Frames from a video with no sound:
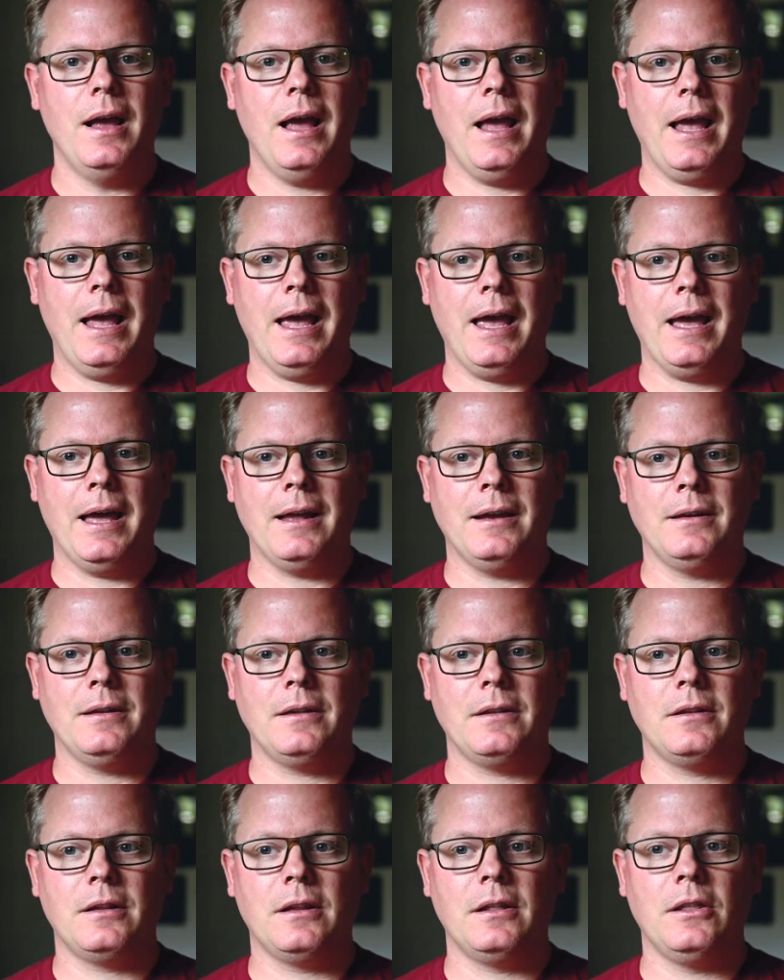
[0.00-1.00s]
And
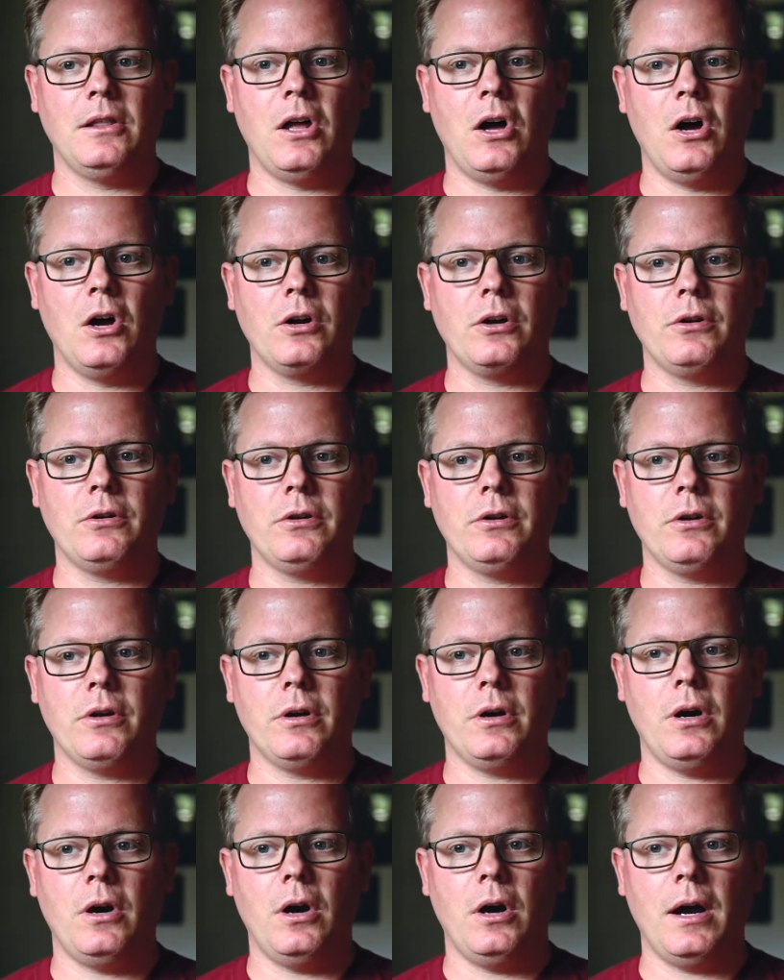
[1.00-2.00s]
the longer
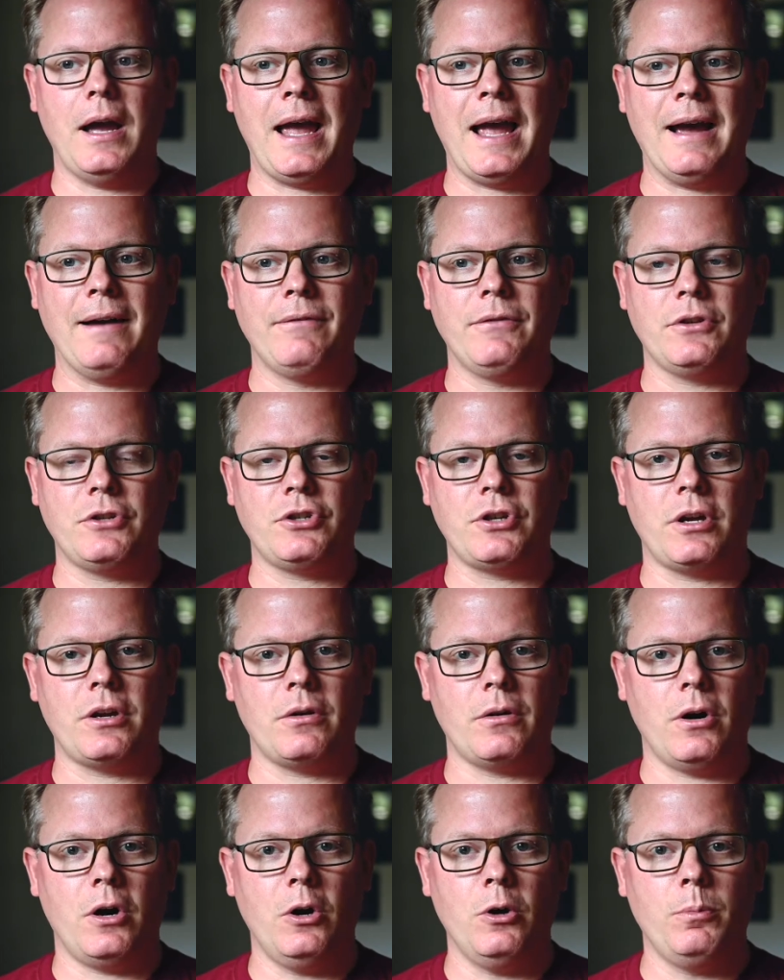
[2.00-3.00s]
you have the
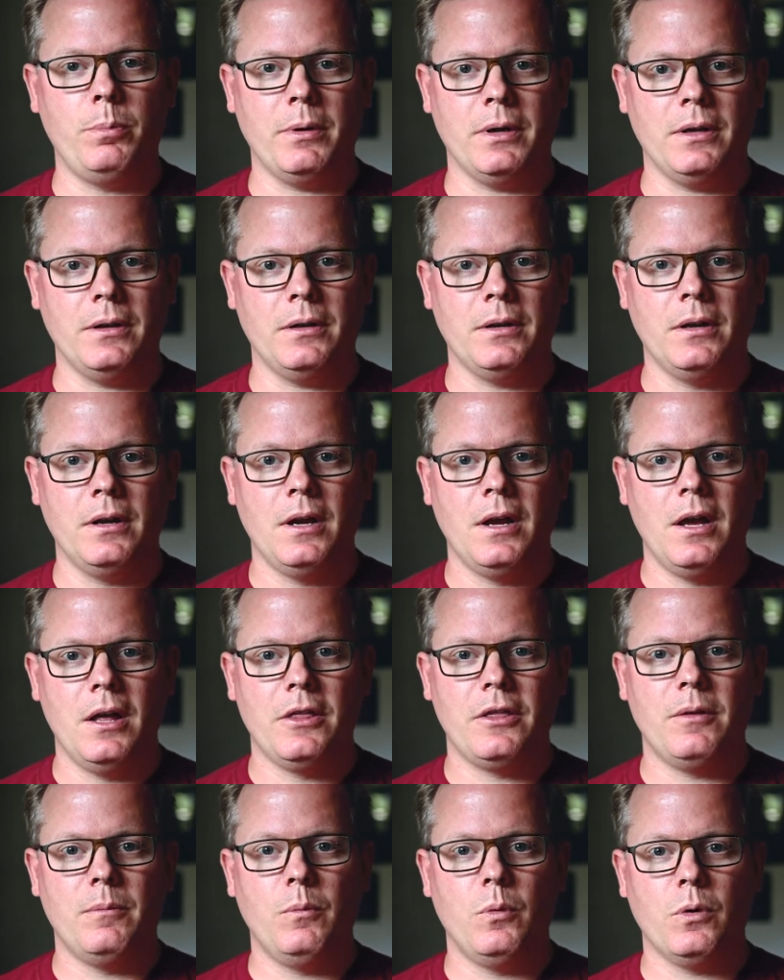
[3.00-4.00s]
shutter open,
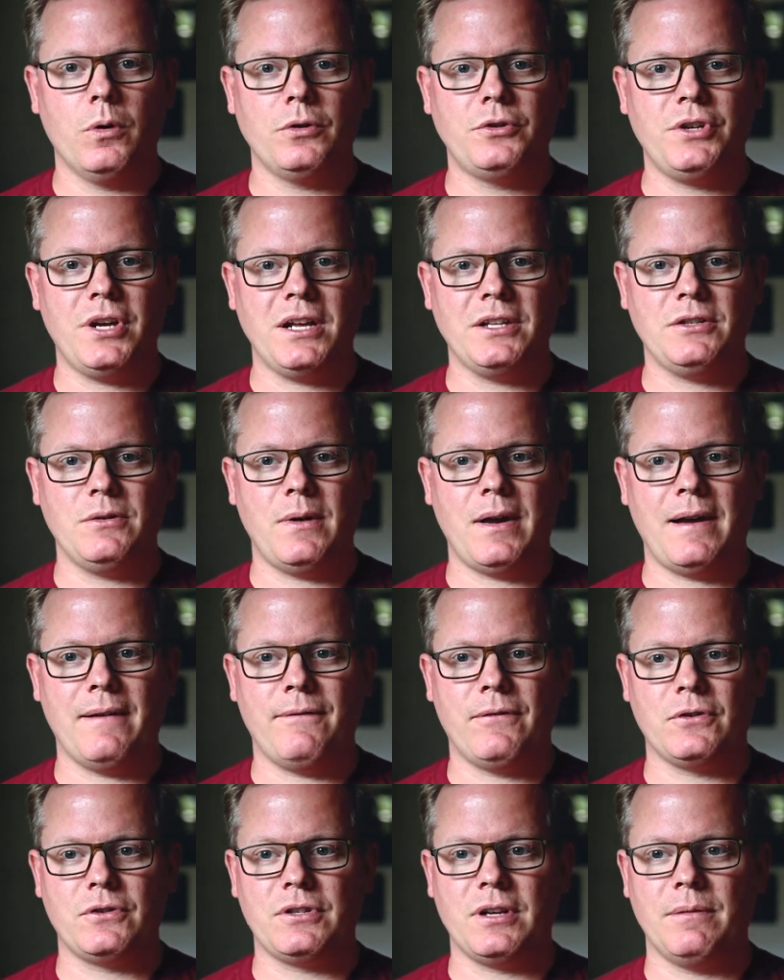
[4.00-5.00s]
the more chance you have
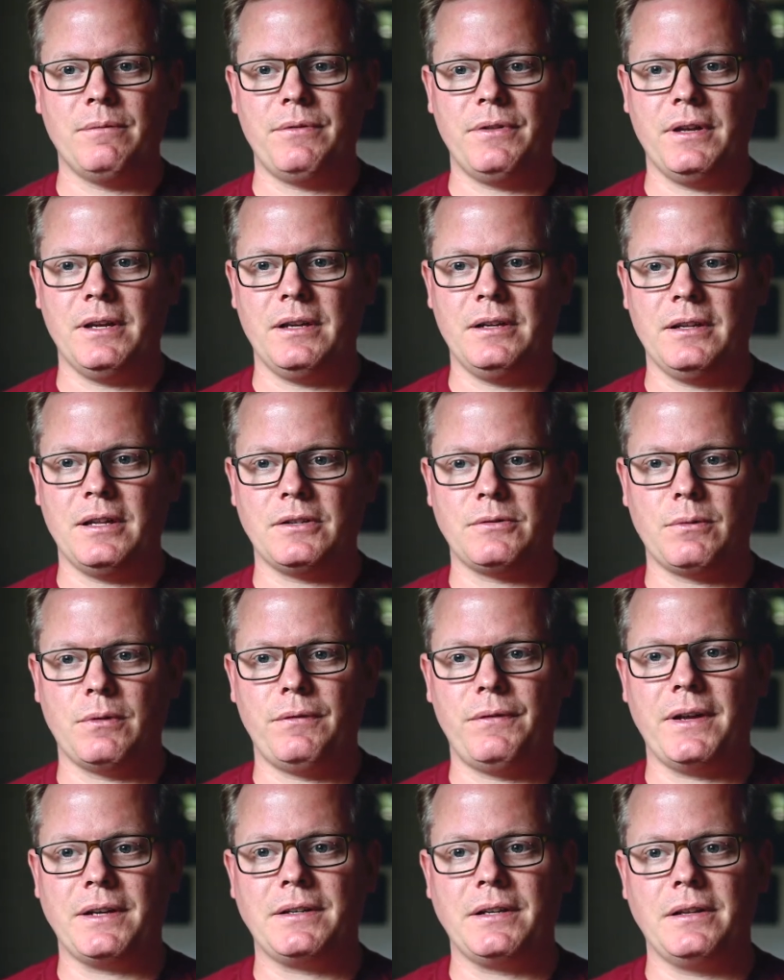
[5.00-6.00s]
for something that's
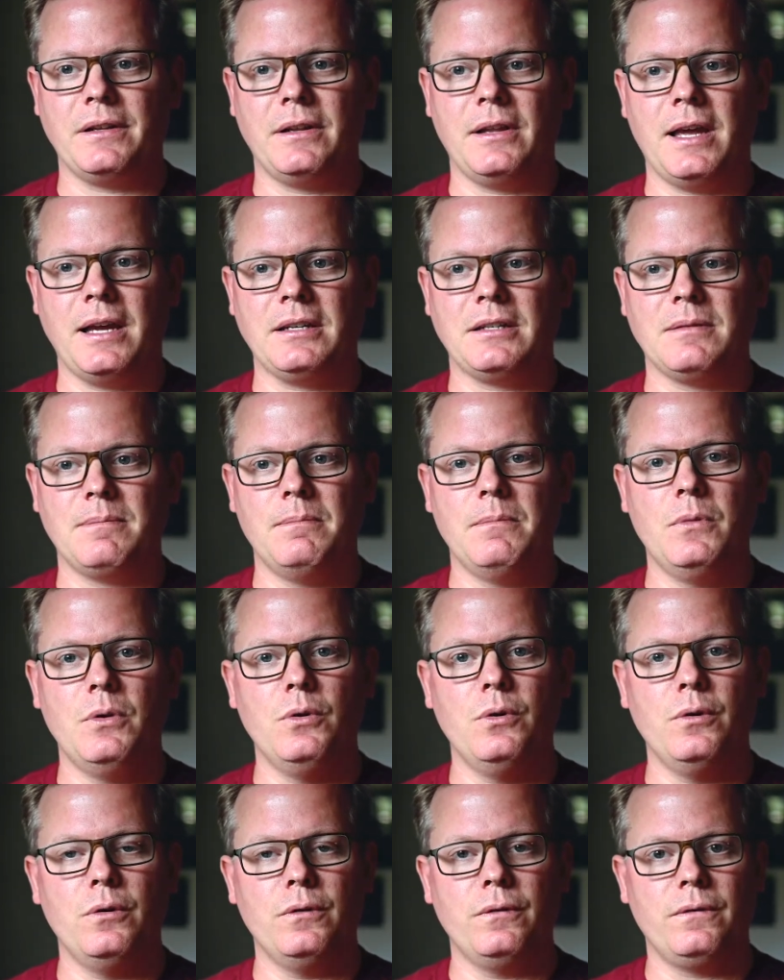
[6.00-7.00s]
reflecting the light to
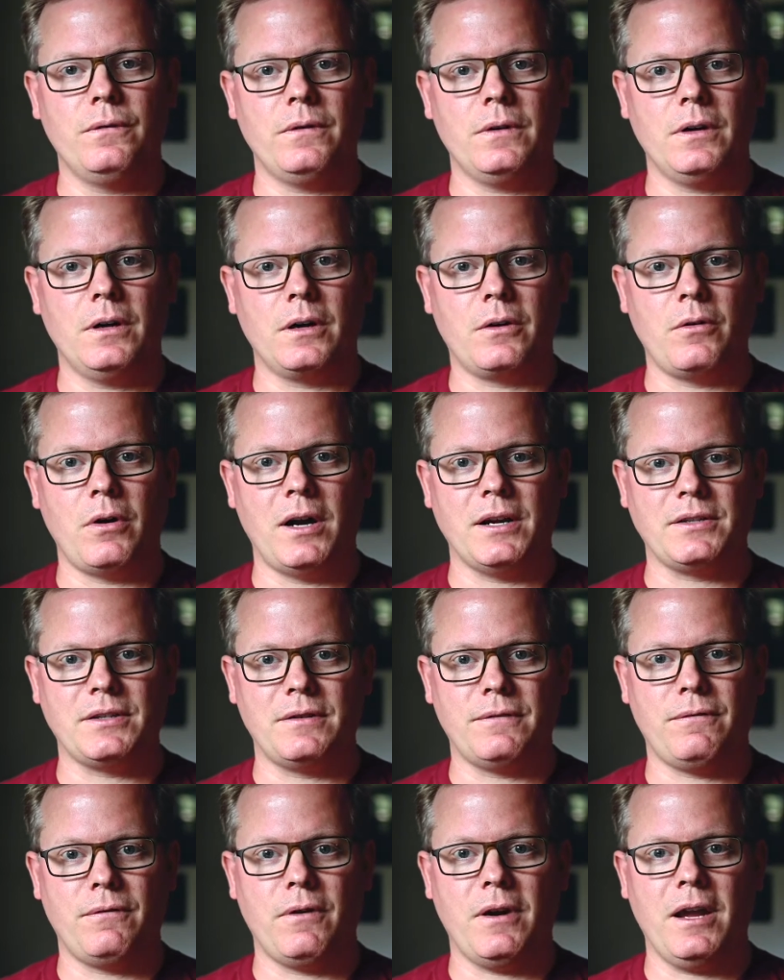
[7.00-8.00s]
move across
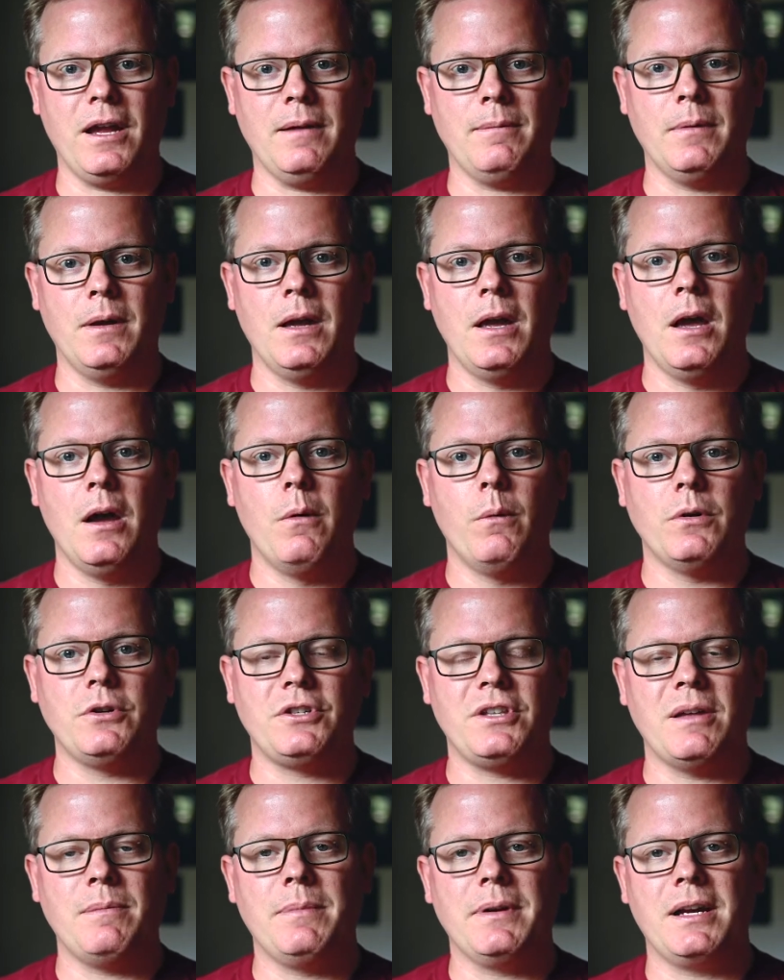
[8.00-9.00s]
the frame,
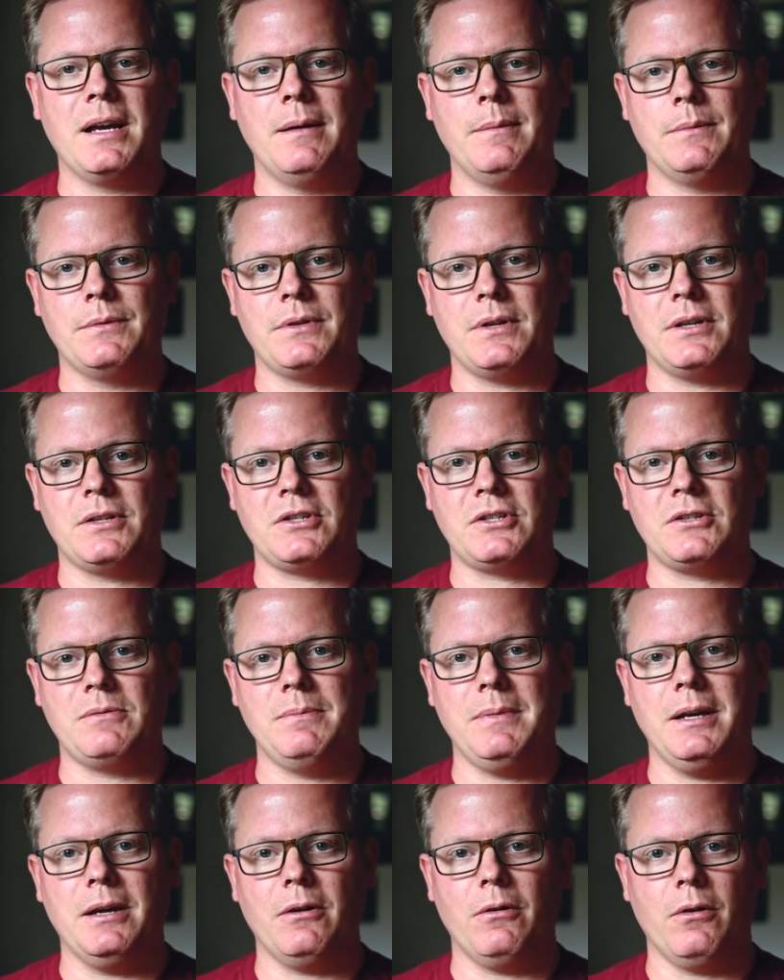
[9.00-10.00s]
which then becomes a
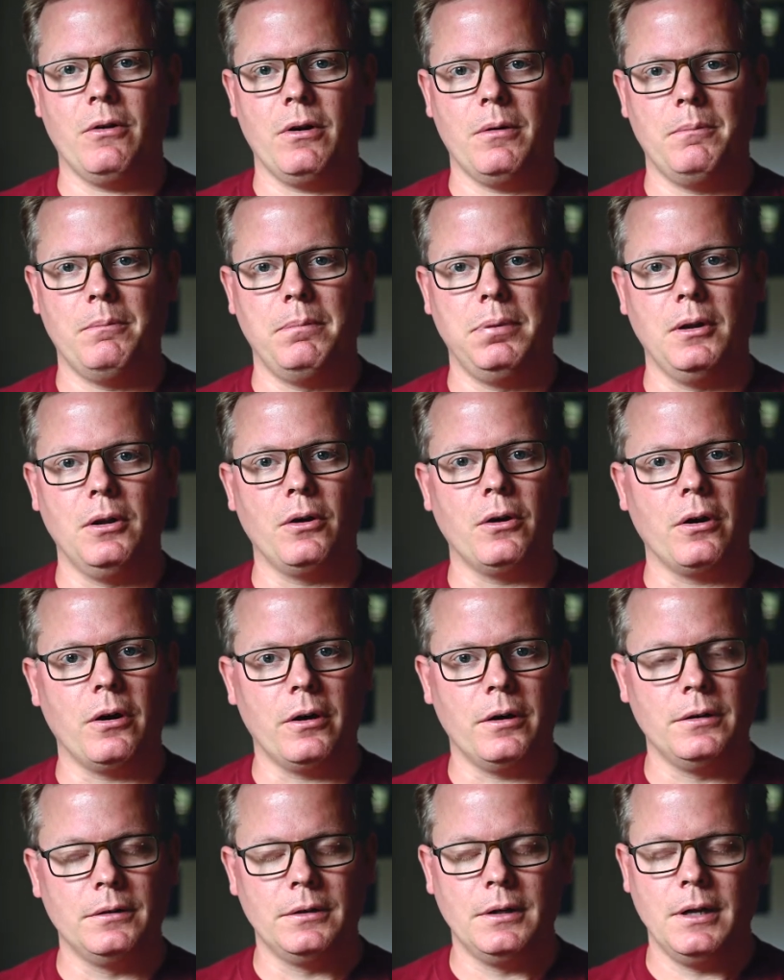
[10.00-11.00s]
smear or a blur.